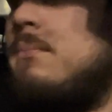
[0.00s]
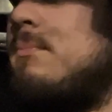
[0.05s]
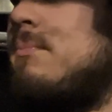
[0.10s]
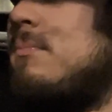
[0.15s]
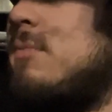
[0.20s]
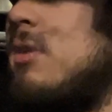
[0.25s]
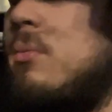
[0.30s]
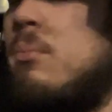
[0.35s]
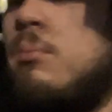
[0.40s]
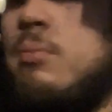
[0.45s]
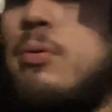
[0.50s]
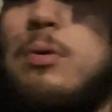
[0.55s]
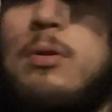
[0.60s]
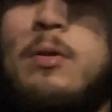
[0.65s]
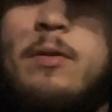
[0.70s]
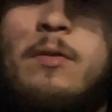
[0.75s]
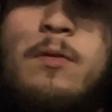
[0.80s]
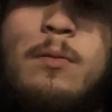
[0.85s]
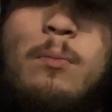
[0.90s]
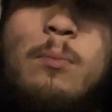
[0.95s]
I'm broke
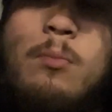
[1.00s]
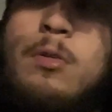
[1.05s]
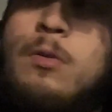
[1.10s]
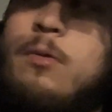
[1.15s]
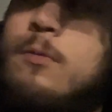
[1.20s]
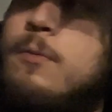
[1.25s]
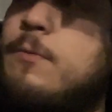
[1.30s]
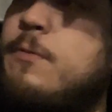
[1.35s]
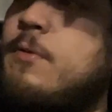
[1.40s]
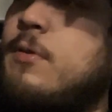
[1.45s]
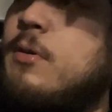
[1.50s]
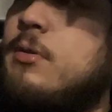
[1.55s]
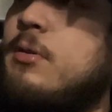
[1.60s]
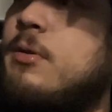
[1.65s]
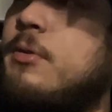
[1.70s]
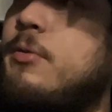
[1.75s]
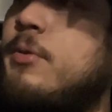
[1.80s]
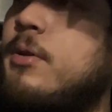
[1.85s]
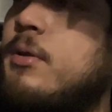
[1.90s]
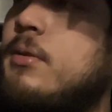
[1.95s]
as a
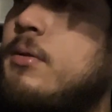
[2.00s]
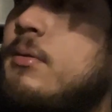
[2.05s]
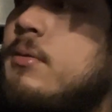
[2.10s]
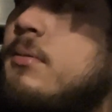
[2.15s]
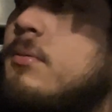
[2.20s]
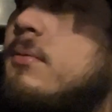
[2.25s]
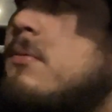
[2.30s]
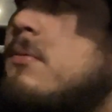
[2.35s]
motherfucker right now.